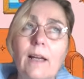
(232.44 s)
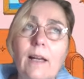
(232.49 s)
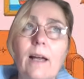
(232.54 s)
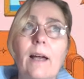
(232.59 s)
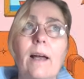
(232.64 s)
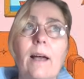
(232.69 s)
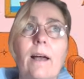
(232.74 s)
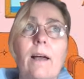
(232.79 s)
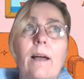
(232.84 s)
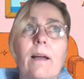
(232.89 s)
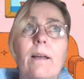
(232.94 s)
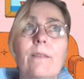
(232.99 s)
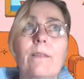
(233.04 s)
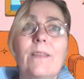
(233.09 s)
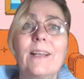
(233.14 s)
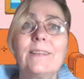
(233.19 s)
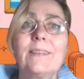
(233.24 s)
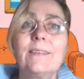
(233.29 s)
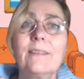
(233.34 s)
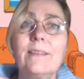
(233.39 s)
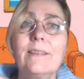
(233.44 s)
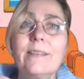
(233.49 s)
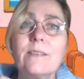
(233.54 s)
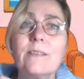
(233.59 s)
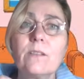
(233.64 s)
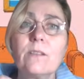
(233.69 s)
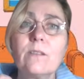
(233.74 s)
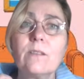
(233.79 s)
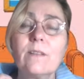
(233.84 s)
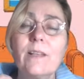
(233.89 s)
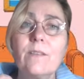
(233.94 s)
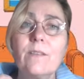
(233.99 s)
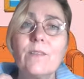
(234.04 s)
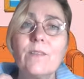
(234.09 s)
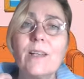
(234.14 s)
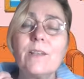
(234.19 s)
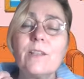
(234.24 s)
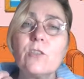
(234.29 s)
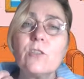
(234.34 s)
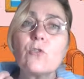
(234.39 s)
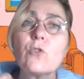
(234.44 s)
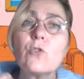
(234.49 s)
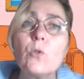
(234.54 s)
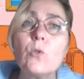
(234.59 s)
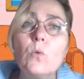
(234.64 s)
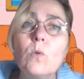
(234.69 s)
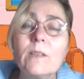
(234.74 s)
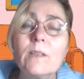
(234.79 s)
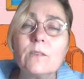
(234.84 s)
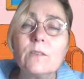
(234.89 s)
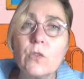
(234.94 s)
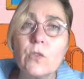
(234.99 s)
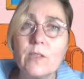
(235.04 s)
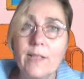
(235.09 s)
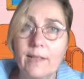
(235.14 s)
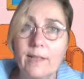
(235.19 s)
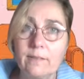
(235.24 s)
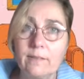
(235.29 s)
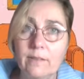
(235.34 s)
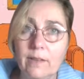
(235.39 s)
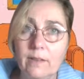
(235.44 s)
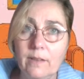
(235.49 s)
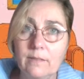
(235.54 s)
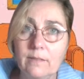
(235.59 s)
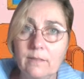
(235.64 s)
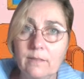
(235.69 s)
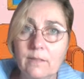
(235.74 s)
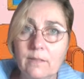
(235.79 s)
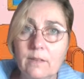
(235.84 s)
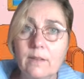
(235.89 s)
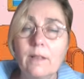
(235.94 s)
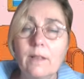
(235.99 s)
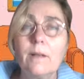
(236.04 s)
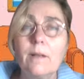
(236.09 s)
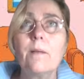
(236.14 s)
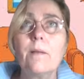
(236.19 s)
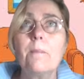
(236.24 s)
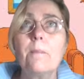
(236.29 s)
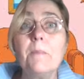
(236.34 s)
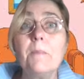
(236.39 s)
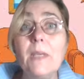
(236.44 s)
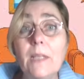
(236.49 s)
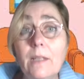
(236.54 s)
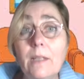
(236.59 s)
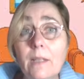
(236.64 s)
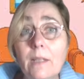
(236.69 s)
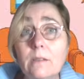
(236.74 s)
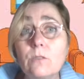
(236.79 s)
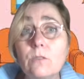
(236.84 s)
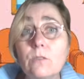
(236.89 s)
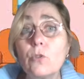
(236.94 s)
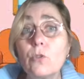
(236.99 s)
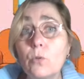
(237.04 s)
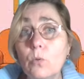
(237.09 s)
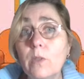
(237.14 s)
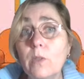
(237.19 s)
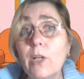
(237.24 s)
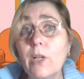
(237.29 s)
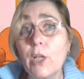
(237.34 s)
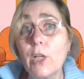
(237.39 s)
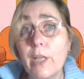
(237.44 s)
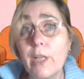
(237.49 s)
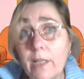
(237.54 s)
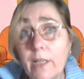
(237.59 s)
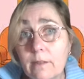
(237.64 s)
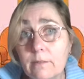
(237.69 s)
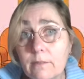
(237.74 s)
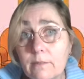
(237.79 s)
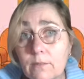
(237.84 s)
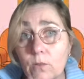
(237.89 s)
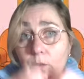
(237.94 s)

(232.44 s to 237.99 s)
that there is true understanding, meaning true learning.